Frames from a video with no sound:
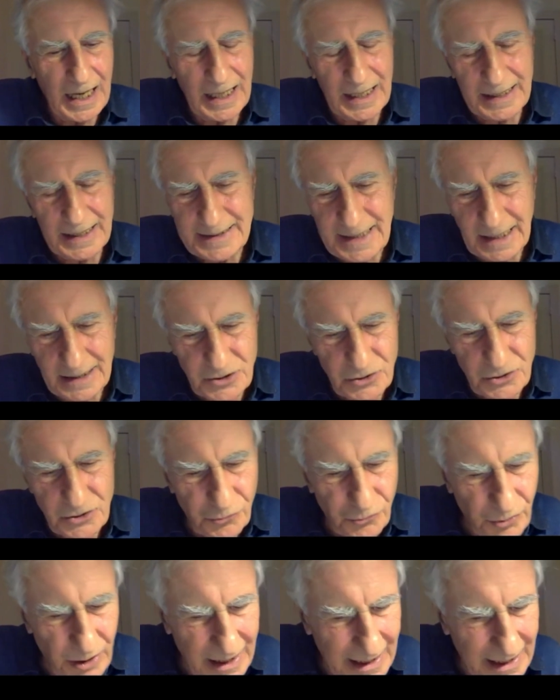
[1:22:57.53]
it doesn't
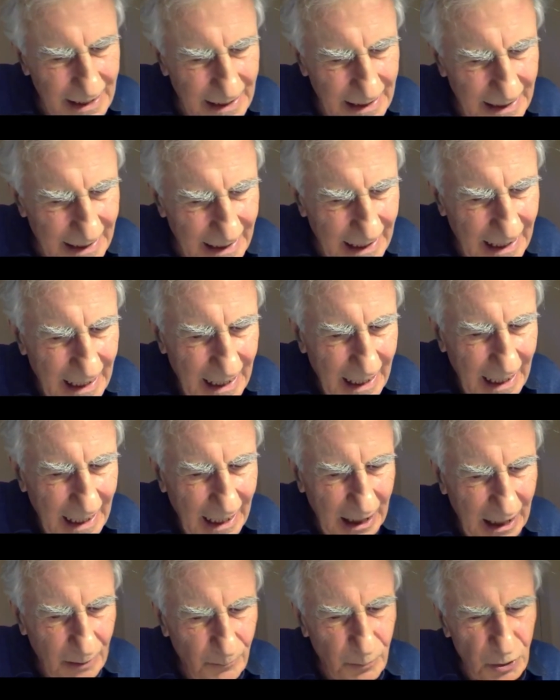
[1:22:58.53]
really
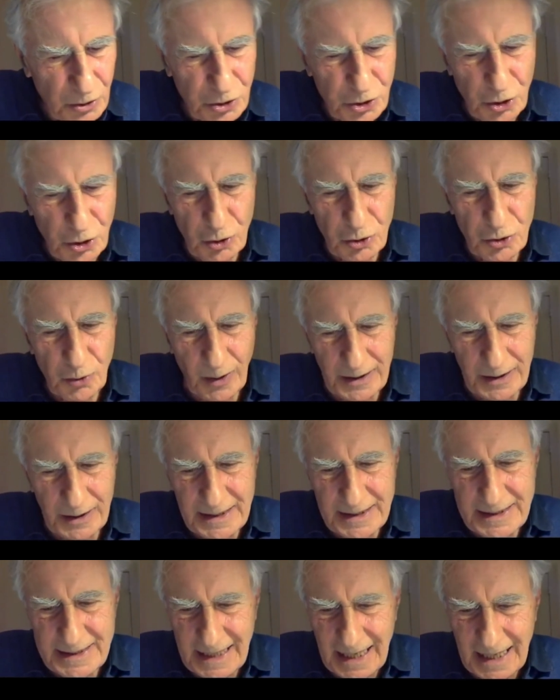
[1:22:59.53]
help a Jew to
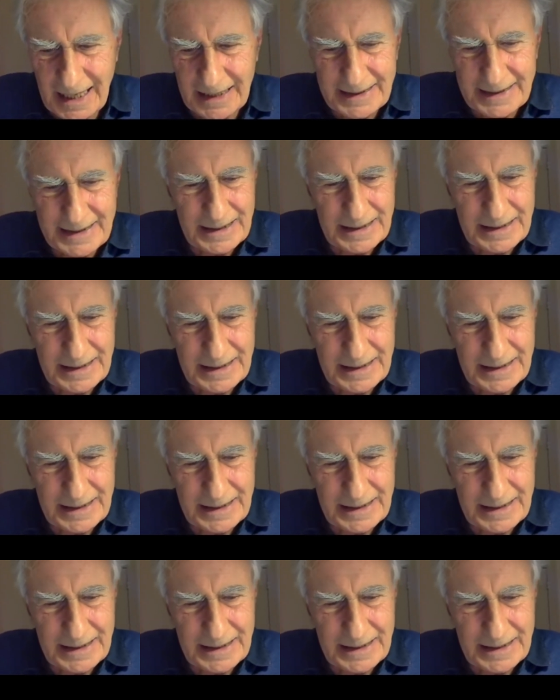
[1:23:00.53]
understand